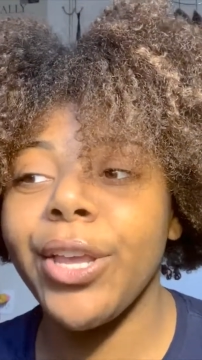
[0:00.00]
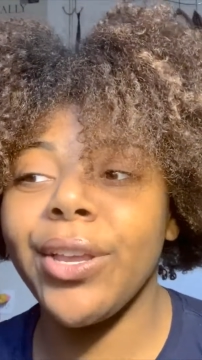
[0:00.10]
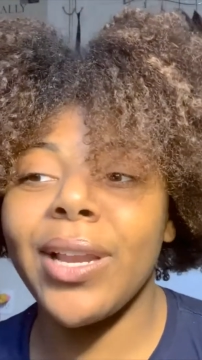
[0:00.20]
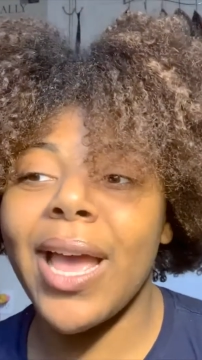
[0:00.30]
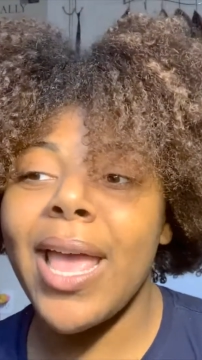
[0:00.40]
and
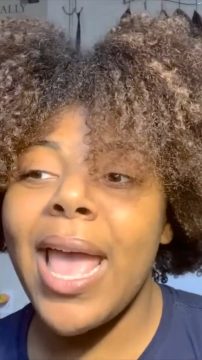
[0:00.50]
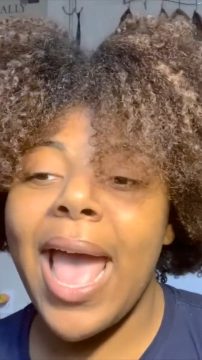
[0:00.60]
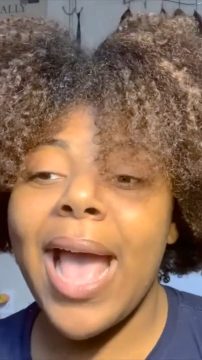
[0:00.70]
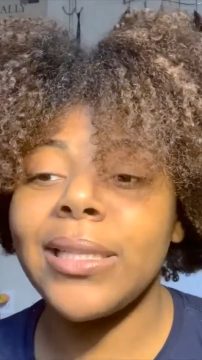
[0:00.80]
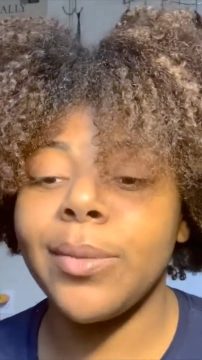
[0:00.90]
you're not
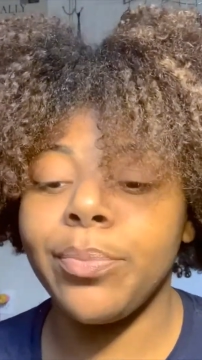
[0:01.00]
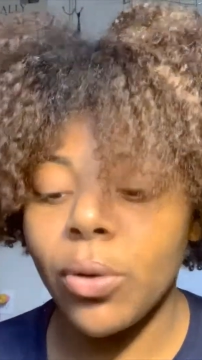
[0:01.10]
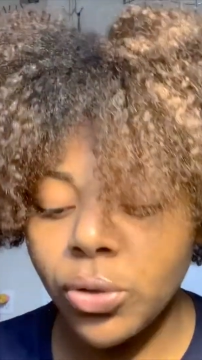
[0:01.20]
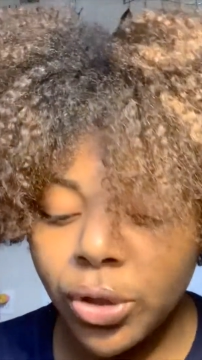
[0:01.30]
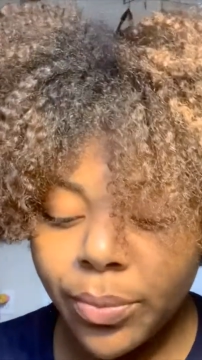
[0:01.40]
as
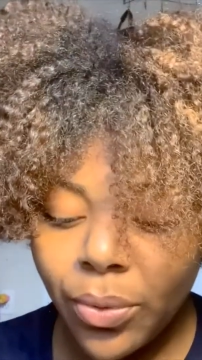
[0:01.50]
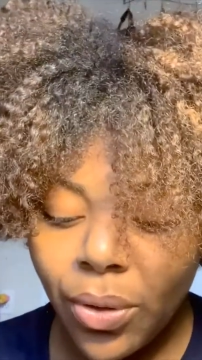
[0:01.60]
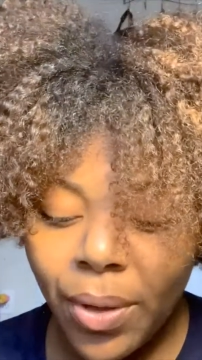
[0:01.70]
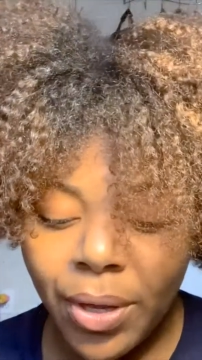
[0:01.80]
approachable,